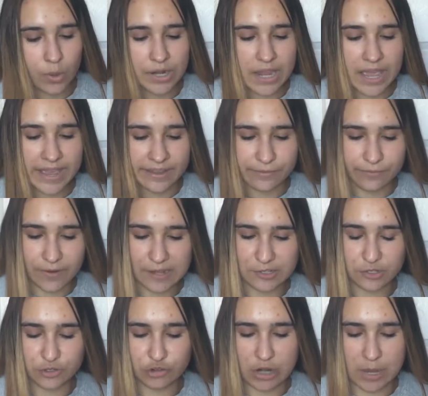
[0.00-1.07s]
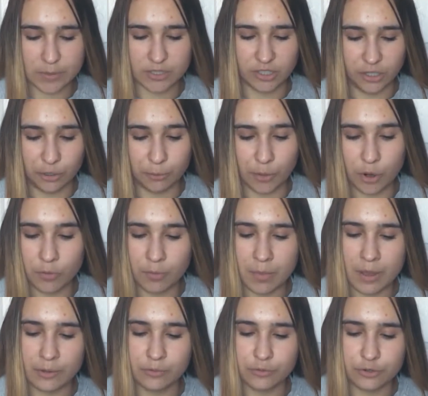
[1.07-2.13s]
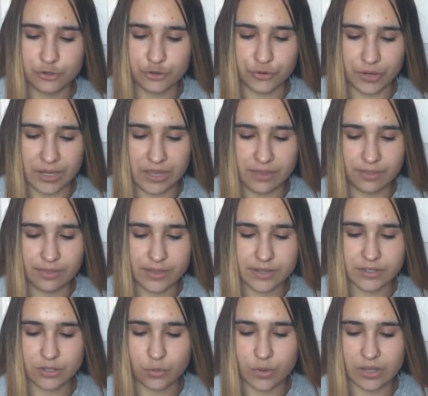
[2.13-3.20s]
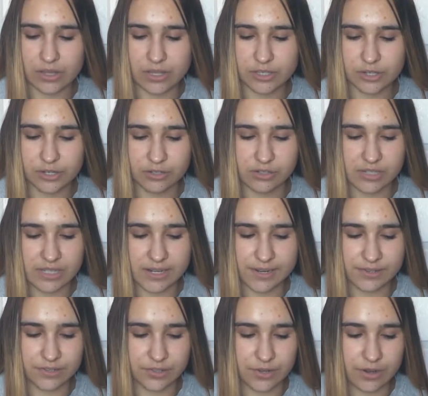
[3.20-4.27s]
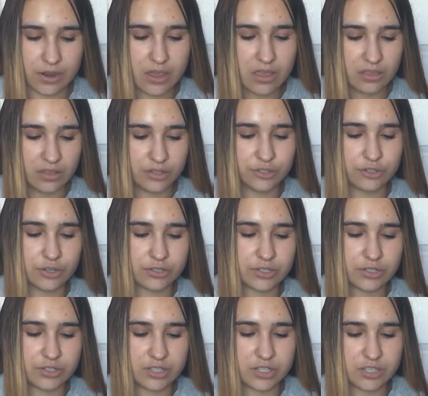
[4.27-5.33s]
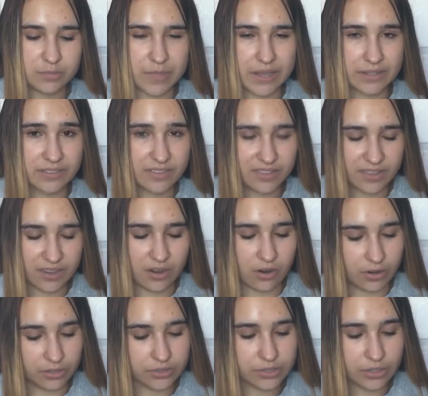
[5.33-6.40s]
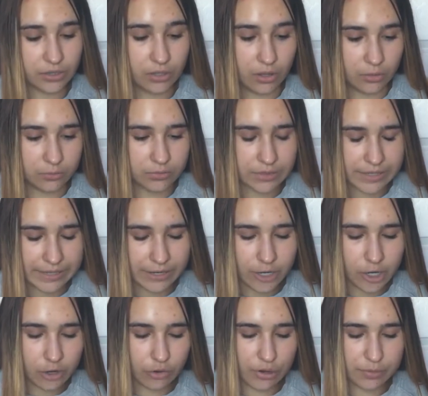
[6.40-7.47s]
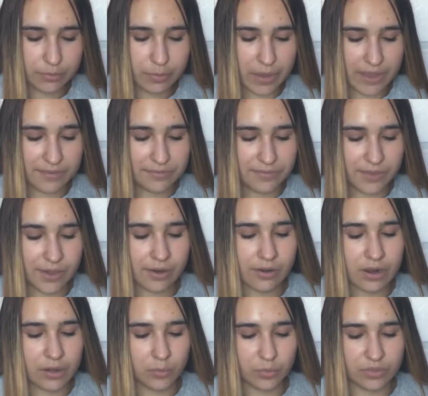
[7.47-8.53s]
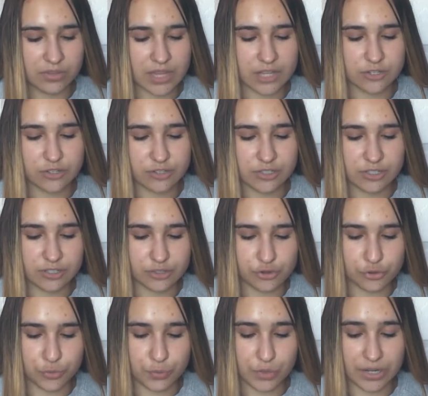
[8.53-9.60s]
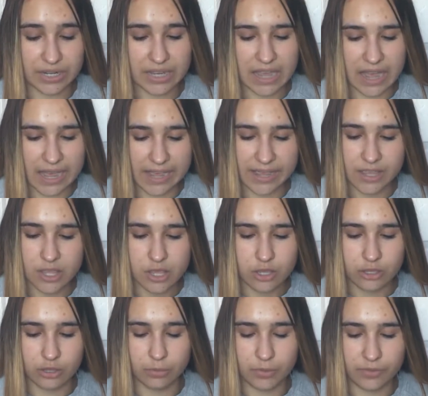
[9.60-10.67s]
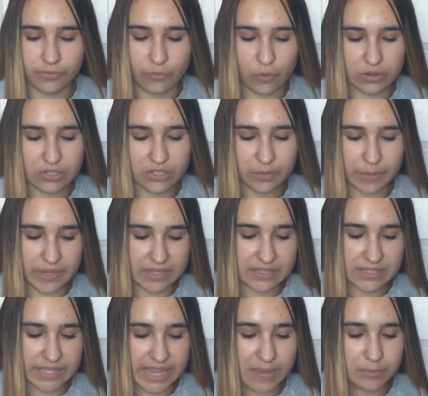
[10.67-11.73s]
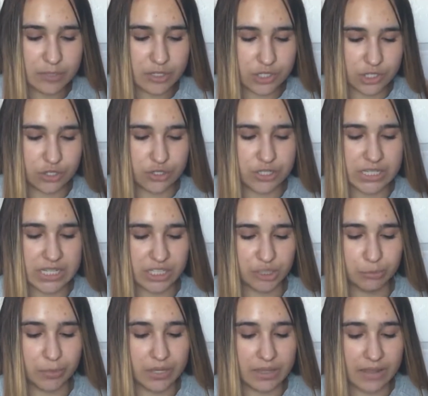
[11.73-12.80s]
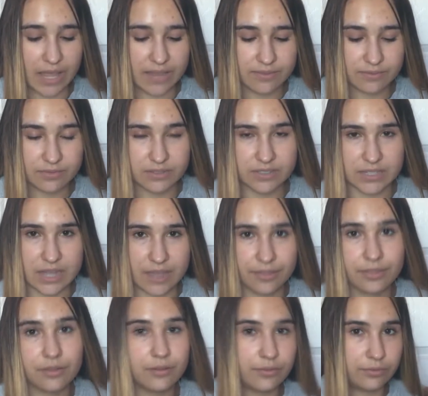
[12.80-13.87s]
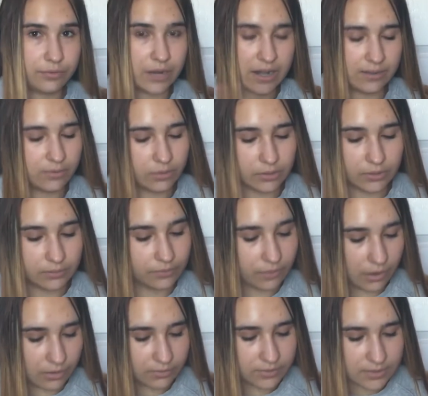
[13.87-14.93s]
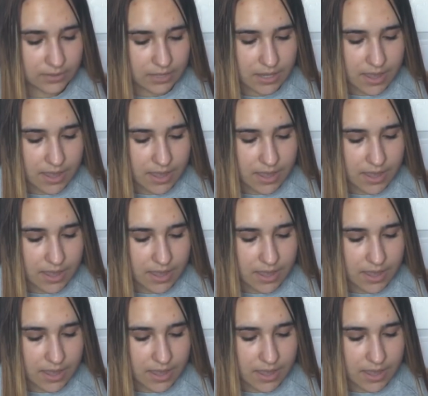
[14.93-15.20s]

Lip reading: When 8 friends are trapped in a remote mountain retreat and things quickly turn sinister, they start to suspect they aren't alone. Gripped by fear and with tensions in the group running high, you'll be forced to make snap decisions that could mean life, death for everyone involved.